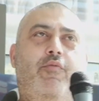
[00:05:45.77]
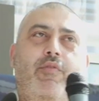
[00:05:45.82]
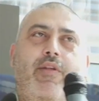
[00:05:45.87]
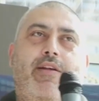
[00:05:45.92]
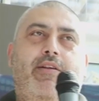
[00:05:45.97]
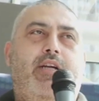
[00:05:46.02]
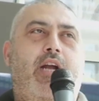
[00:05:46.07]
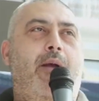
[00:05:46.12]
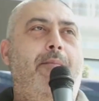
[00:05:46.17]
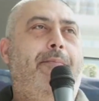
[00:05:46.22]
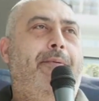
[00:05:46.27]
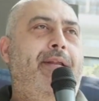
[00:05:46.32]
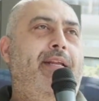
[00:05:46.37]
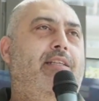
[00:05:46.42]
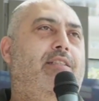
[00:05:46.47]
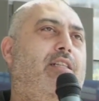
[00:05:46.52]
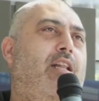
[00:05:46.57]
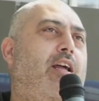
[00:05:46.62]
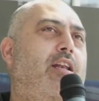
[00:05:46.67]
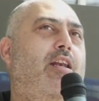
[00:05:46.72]

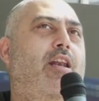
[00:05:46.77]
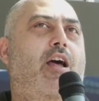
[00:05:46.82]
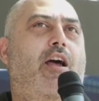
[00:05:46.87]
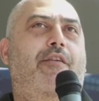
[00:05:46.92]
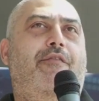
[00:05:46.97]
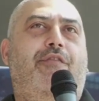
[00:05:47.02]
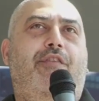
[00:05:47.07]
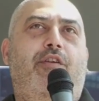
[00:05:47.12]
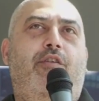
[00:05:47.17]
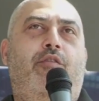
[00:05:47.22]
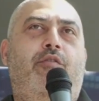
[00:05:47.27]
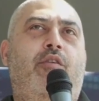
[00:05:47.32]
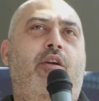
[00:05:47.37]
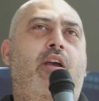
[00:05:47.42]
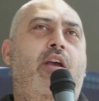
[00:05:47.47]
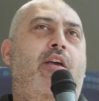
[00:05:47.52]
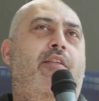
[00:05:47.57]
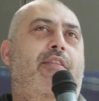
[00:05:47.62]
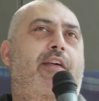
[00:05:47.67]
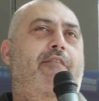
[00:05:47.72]
Companies like LiveView,
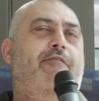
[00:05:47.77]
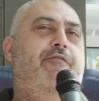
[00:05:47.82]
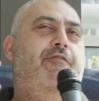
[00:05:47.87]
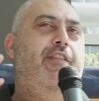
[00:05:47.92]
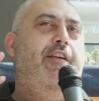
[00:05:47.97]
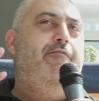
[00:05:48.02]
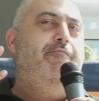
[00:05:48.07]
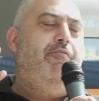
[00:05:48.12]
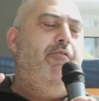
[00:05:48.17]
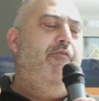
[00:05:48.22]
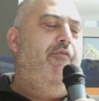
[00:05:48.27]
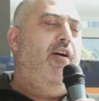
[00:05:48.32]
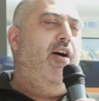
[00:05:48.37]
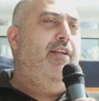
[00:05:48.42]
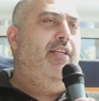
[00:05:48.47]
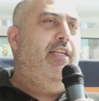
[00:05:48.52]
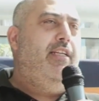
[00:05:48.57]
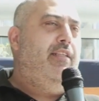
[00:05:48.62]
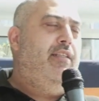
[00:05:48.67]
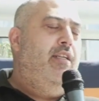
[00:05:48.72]
they've
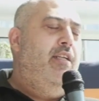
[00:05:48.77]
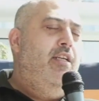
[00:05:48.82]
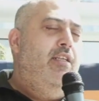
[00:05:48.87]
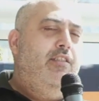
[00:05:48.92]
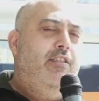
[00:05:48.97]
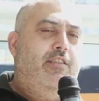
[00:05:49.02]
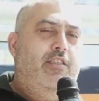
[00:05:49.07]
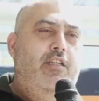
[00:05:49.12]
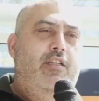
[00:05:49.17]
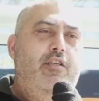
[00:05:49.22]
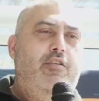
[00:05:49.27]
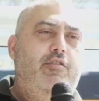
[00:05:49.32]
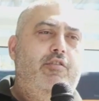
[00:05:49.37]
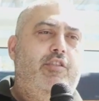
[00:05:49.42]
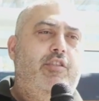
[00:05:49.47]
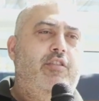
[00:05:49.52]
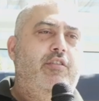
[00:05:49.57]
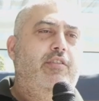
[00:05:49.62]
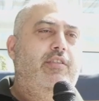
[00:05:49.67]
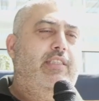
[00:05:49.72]
provided
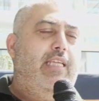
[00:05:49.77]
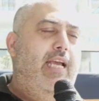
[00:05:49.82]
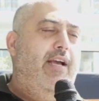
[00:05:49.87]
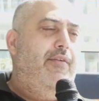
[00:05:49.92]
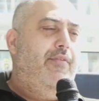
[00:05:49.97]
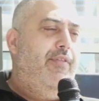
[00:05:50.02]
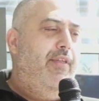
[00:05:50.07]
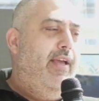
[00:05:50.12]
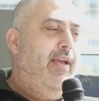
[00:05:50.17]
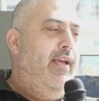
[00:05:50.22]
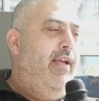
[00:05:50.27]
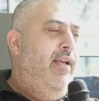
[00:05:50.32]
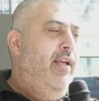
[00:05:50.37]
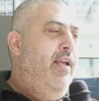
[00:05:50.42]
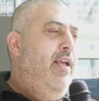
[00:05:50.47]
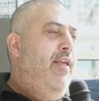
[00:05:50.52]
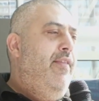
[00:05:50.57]
solutions out there